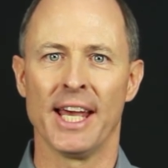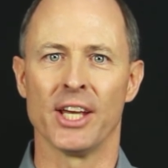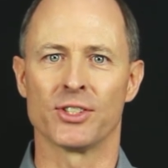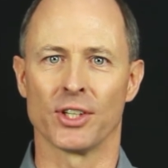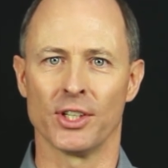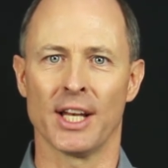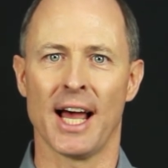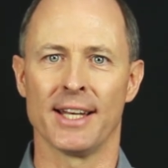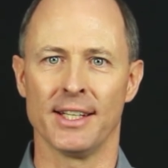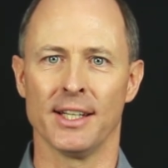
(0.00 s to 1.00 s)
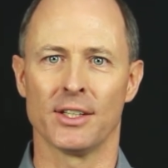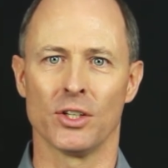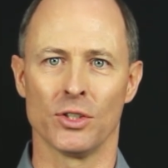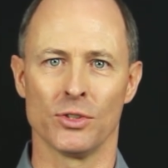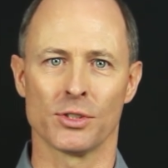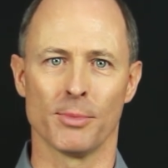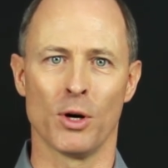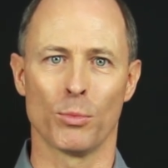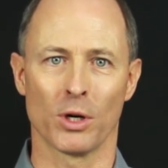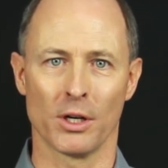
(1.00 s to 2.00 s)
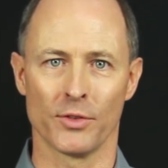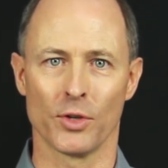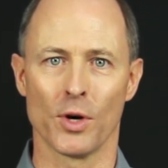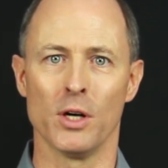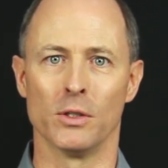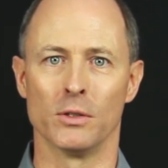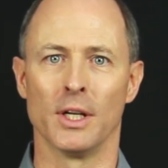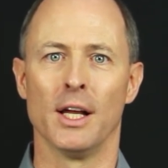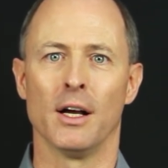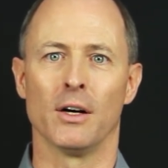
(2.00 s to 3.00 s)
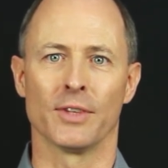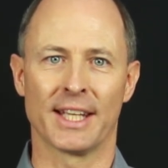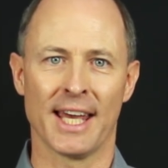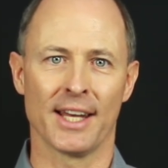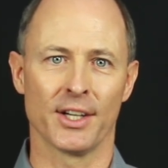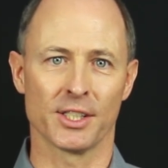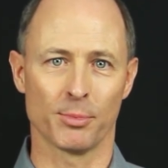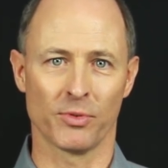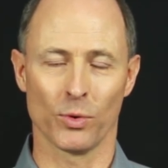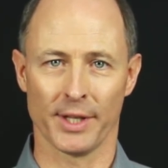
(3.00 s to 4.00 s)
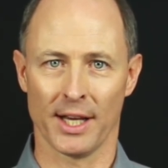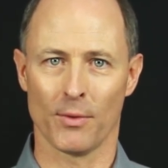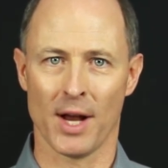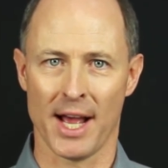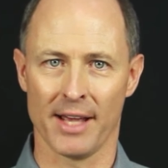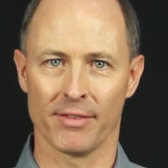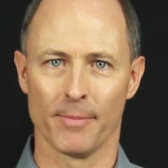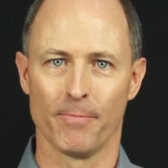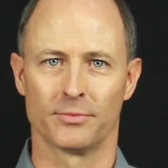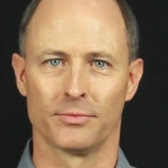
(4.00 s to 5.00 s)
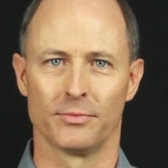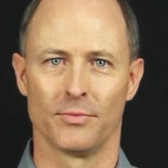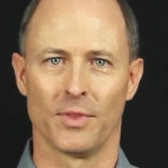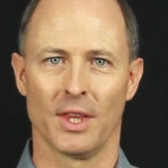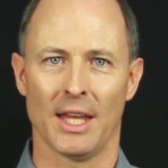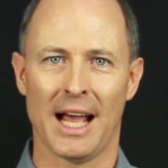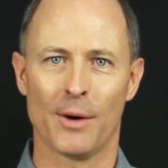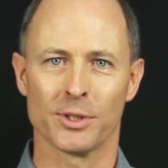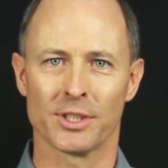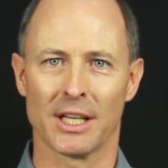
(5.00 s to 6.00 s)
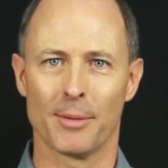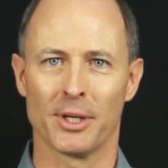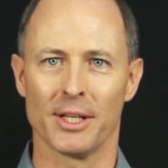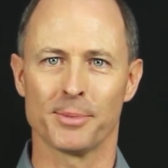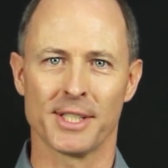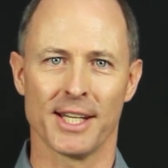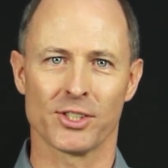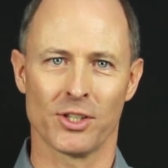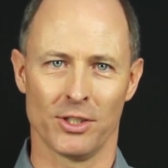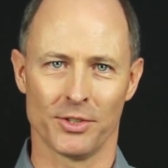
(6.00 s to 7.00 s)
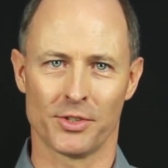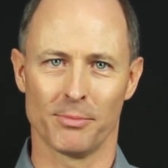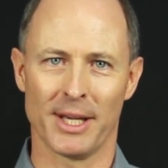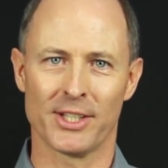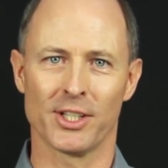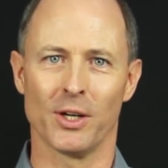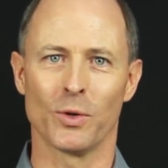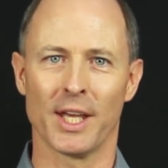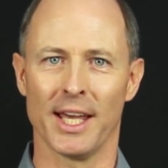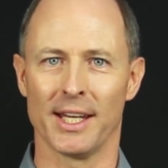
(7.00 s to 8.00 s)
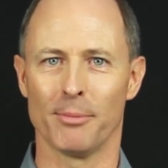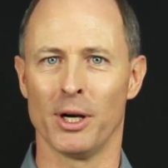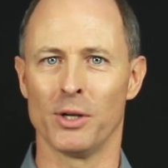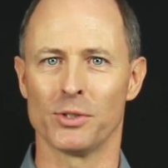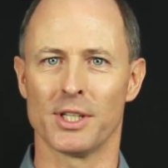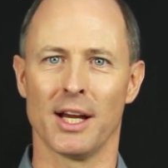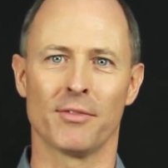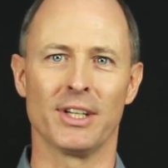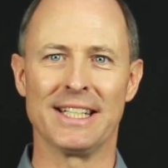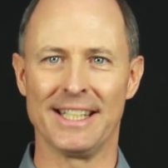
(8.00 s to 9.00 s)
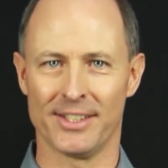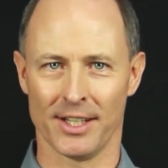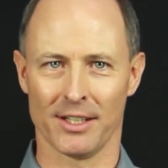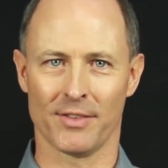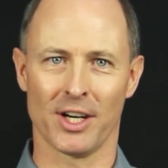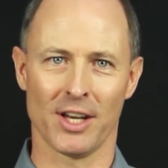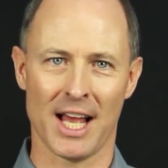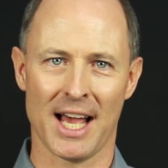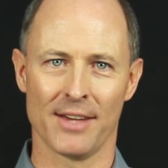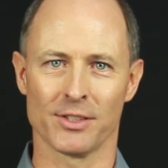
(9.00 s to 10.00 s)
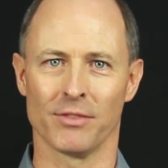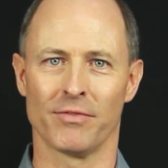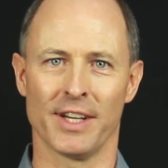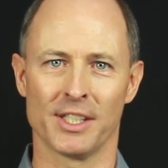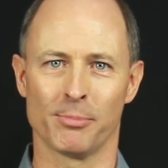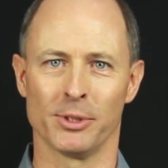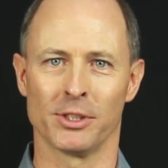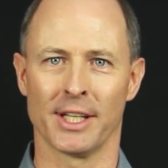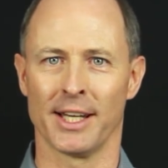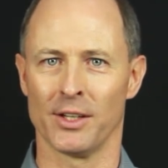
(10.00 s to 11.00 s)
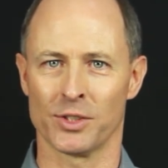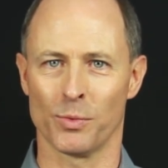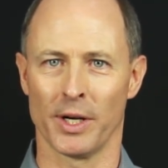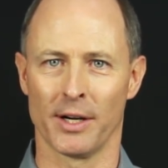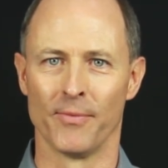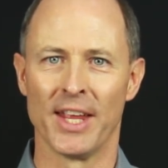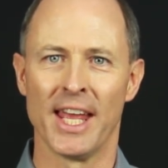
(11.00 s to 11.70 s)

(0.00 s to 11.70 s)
It's a good idea to do some homework of your own on the candidates before they arrive. Our celebrity-obsessed culture makes it okay to post every detail of our lives on Facebook and elsewhere.